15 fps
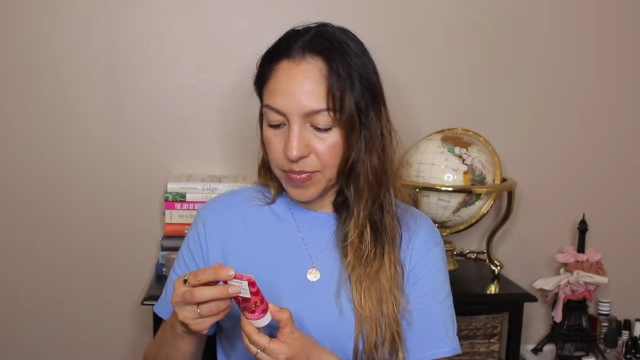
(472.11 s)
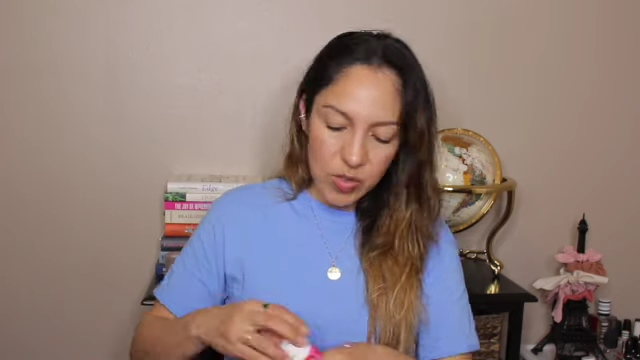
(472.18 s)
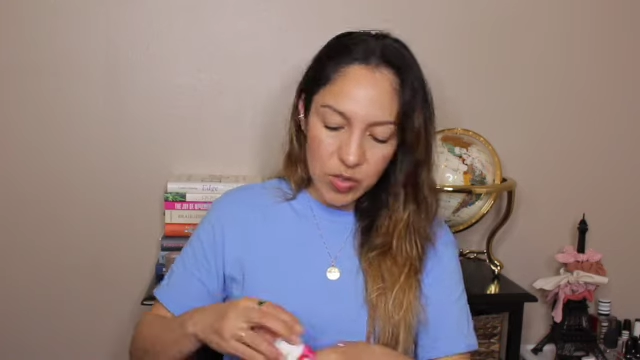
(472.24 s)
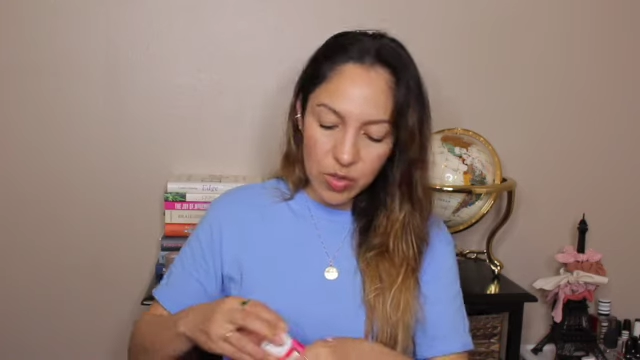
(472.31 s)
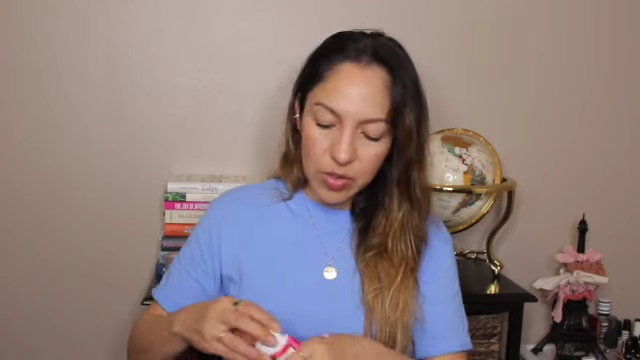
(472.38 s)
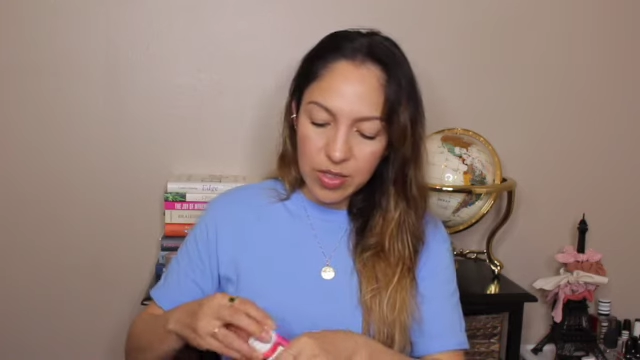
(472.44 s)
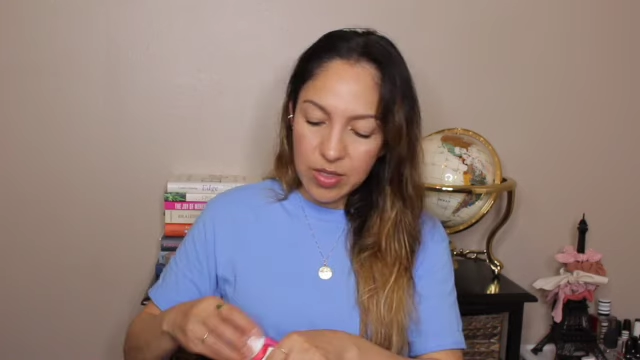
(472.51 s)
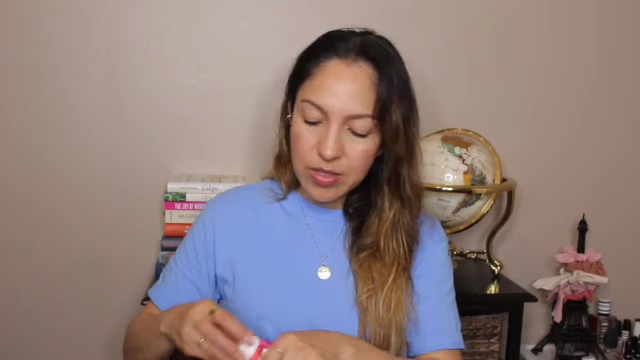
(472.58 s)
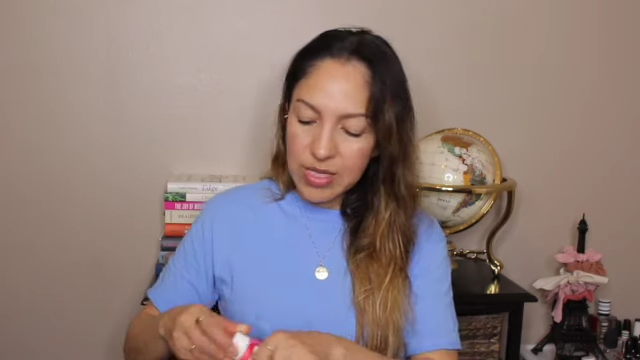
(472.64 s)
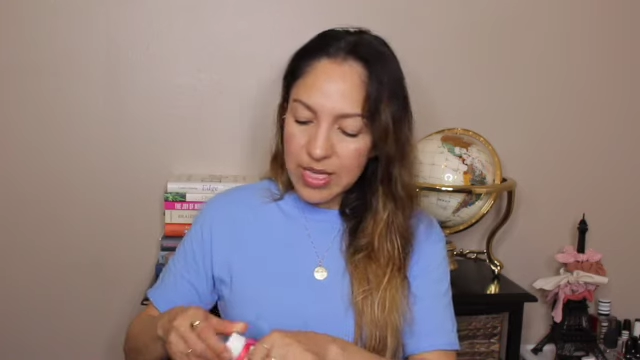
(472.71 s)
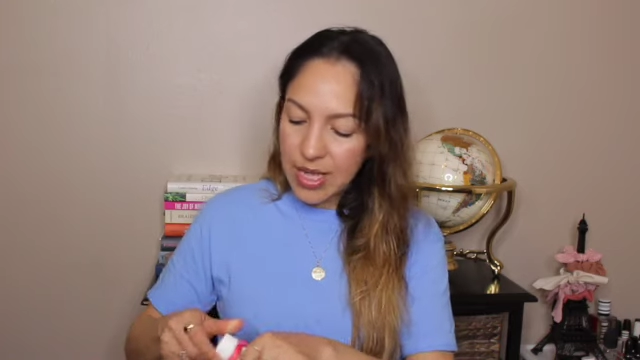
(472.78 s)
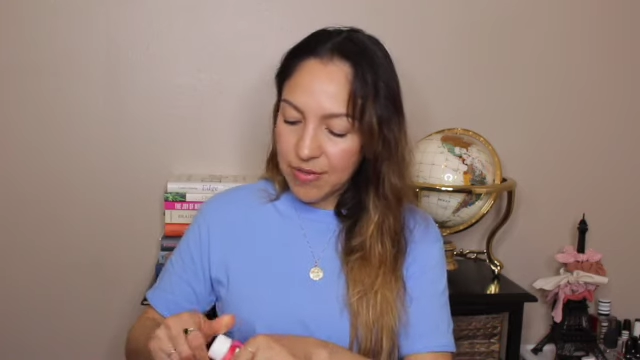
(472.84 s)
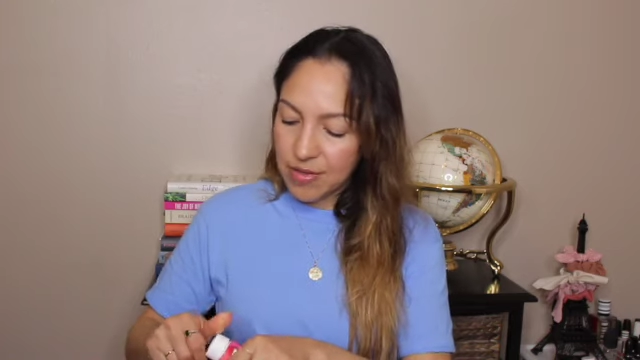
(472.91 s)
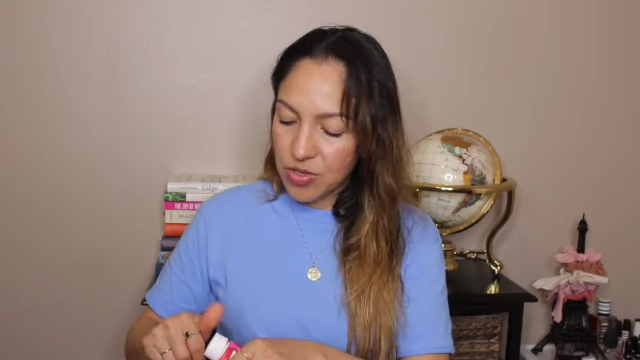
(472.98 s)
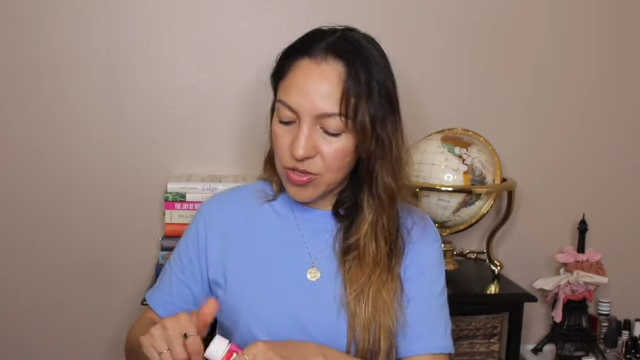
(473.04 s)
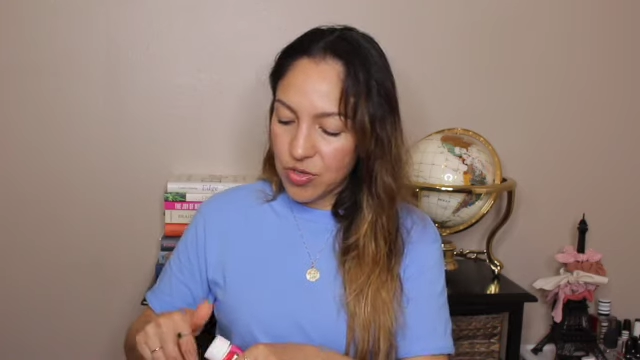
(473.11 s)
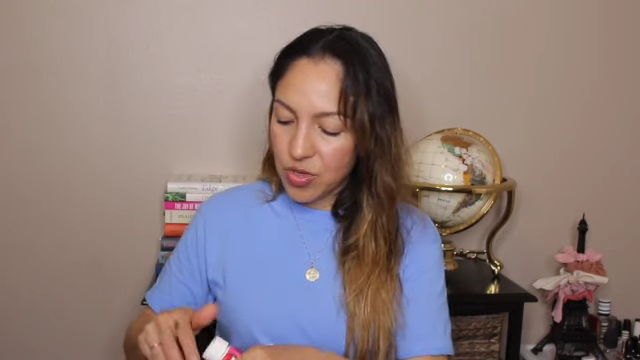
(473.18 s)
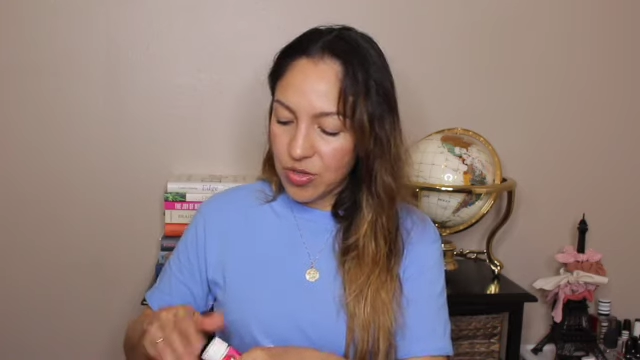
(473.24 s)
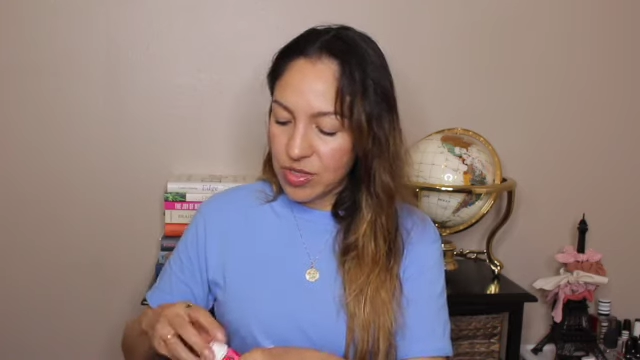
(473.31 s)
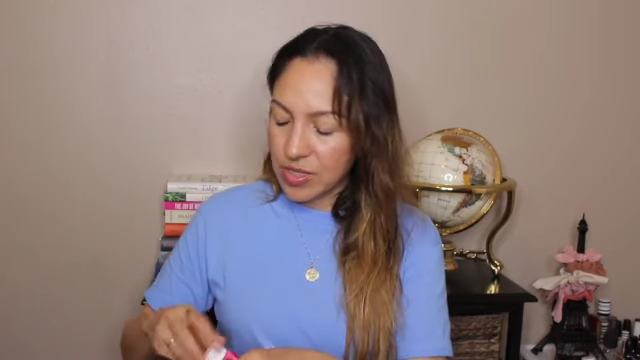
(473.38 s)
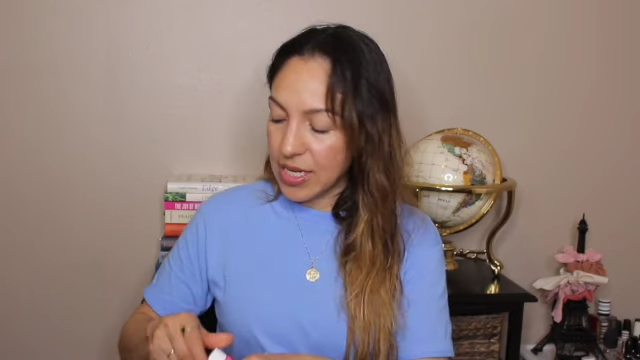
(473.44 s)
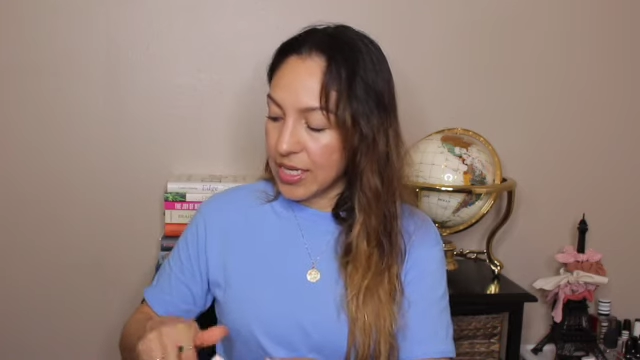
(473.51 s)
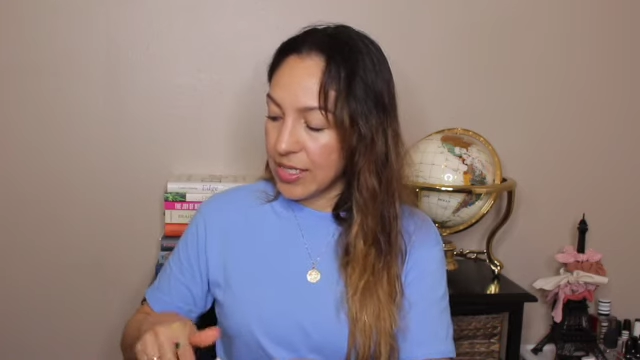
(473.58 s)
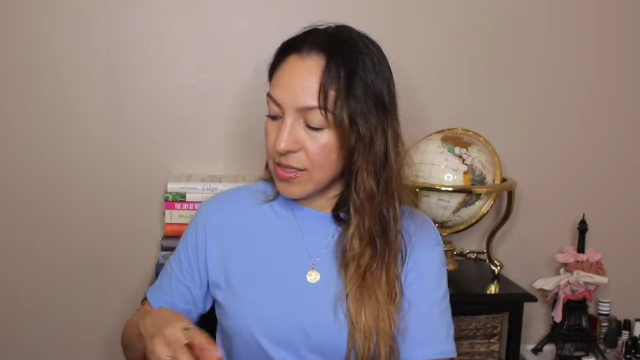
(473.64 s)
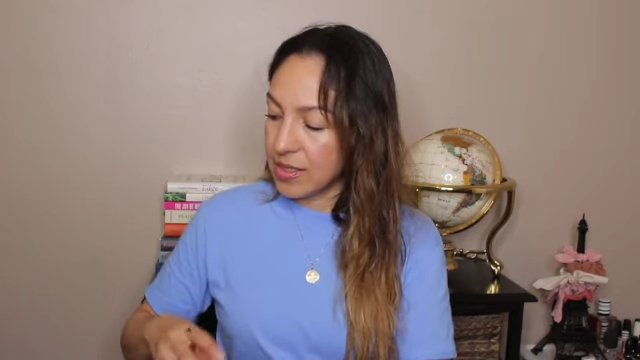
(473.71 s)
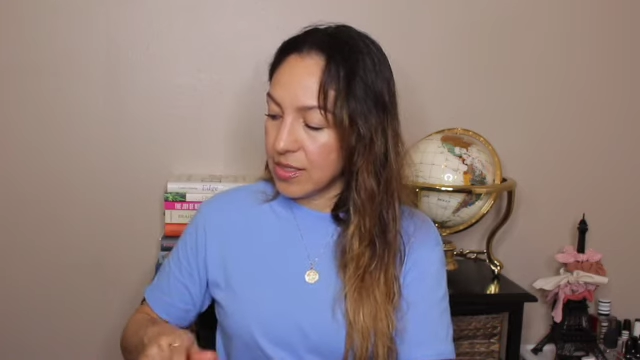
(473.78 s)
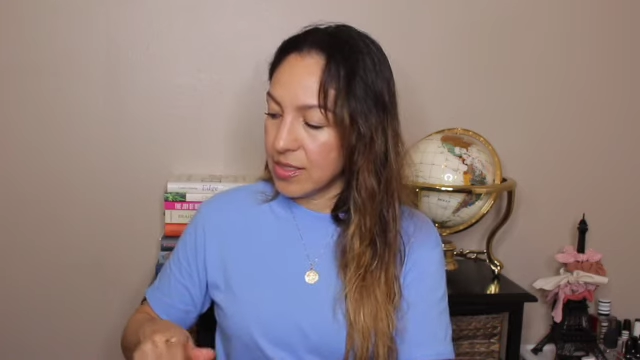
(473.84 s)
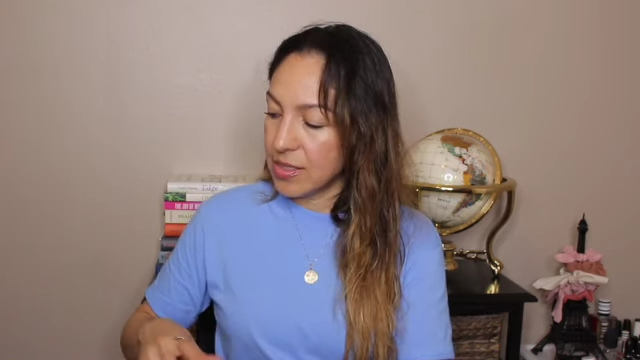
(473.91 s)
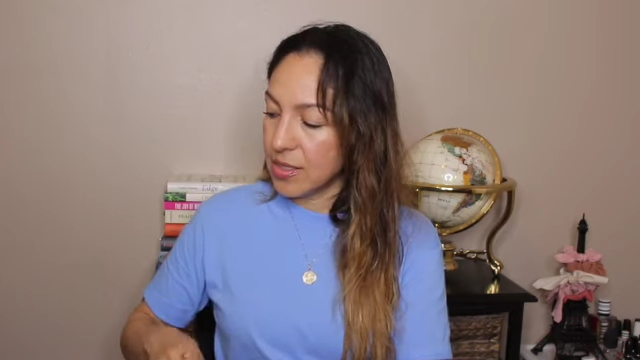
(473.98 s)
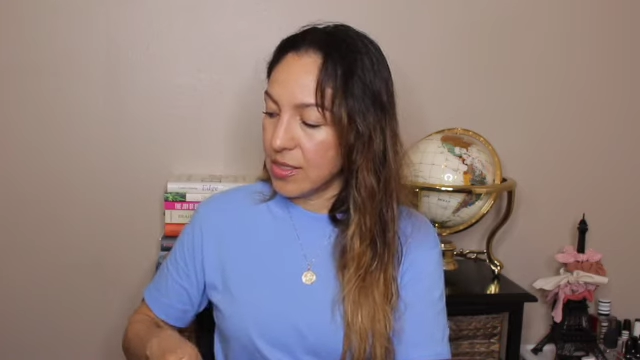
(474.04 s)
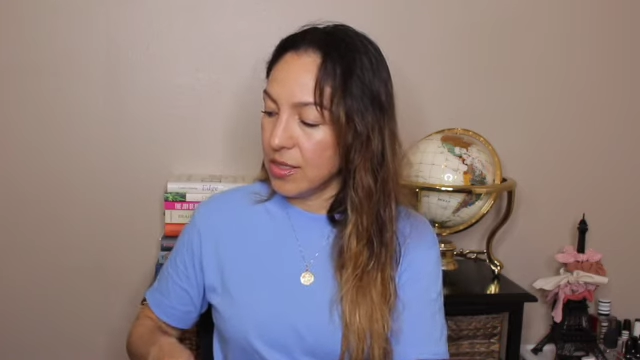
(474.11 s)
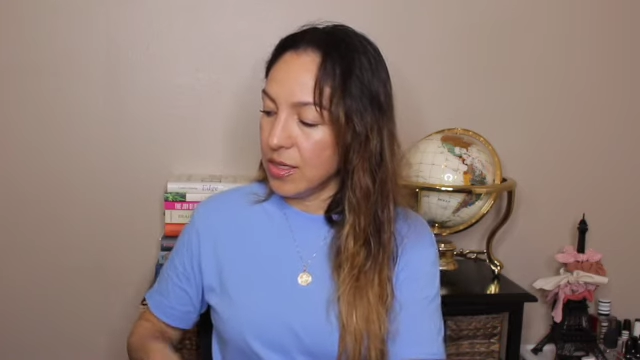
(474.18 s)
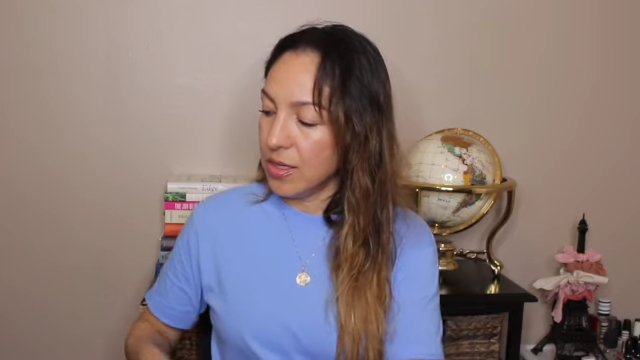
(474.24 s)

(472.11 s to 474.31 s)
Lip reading: so it doesn't have a strong scent